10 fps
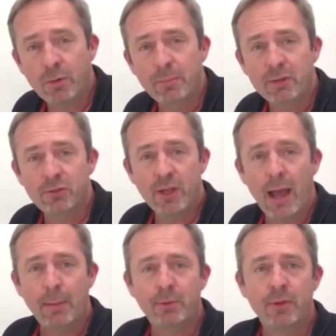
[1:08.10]
can be
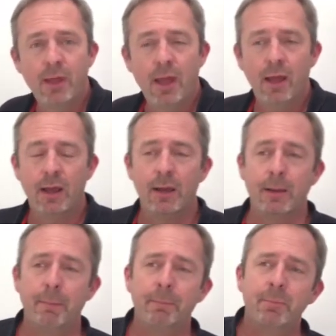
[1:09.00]
stopped.
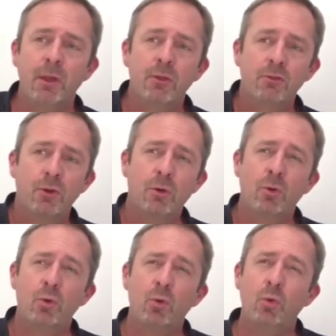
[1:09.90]

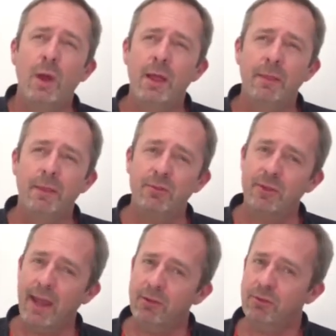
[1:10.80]
So the
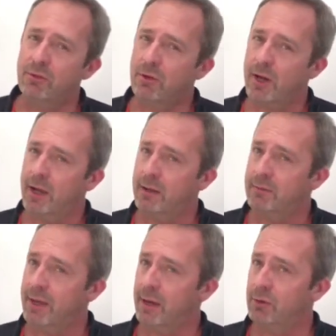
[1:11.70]
stanchions are kind
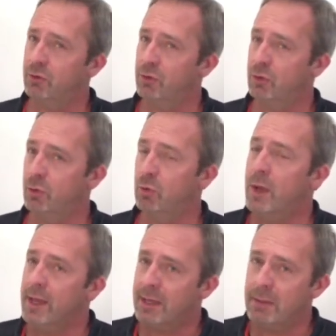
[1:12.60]
of there to
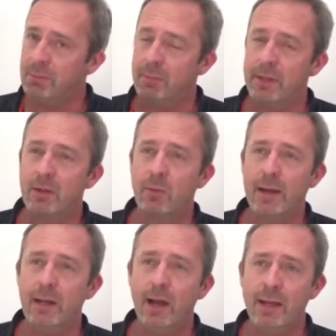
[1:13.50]
keep them at the
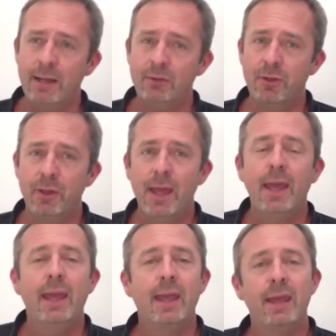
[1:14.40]
right height,
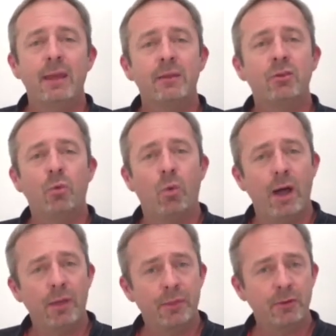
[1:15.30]
and
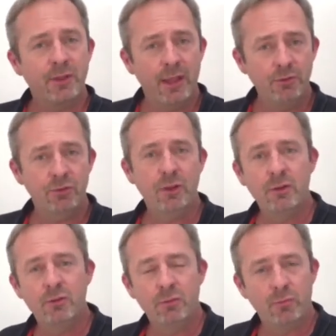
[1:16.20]
while they're
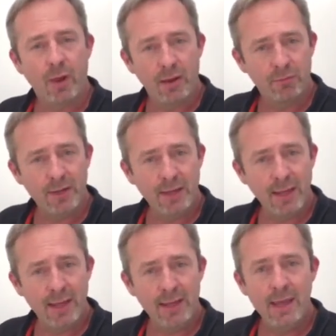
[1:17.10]
tensioned every
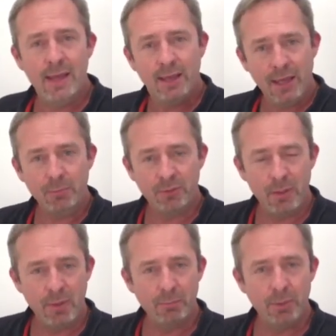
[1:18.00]
day, keeps
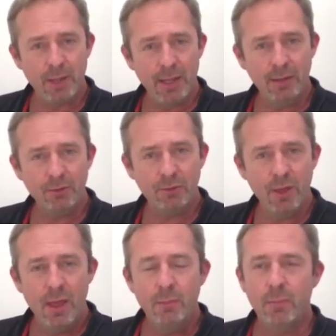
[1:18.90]
them in place.
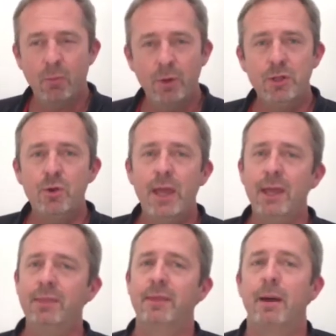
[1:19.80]
But when you
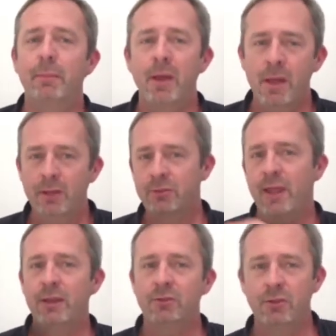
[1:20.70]
hit them,
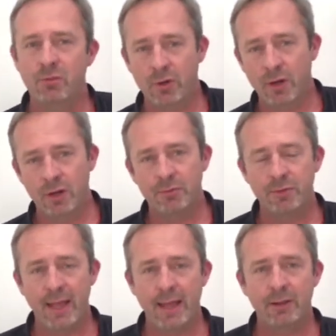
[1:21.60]
stanchions are going to
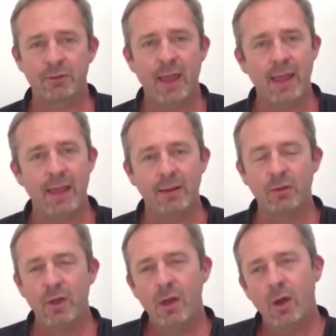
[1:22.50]
flex,
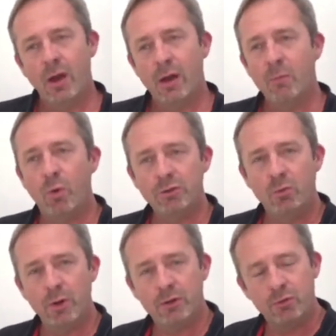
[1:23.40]
and what
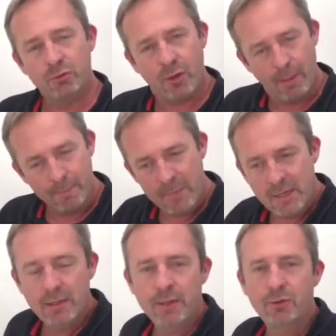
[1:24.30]
you want to do is
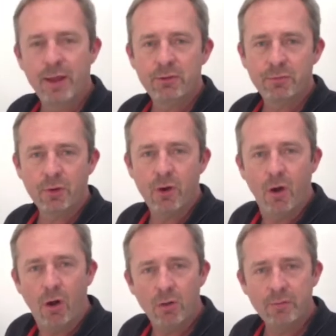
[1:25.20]
immediately transfer
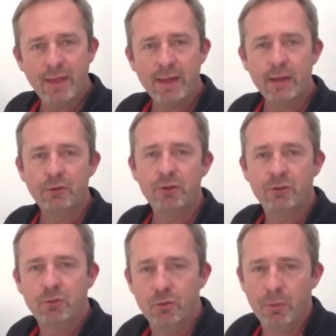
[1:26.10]
all of that
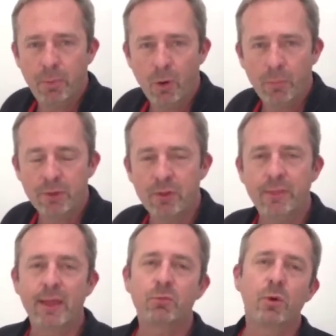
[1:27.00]
energy to the pulpits,
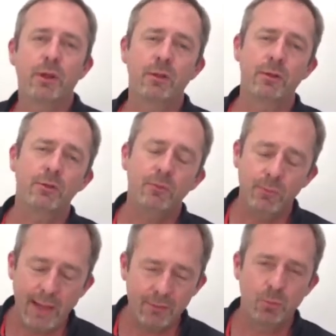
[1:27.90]
and that's
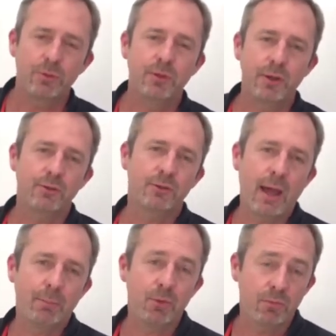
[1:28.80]
what's going to
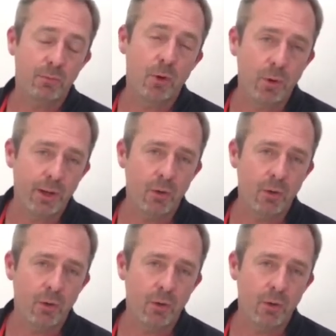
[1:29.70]
stop you from going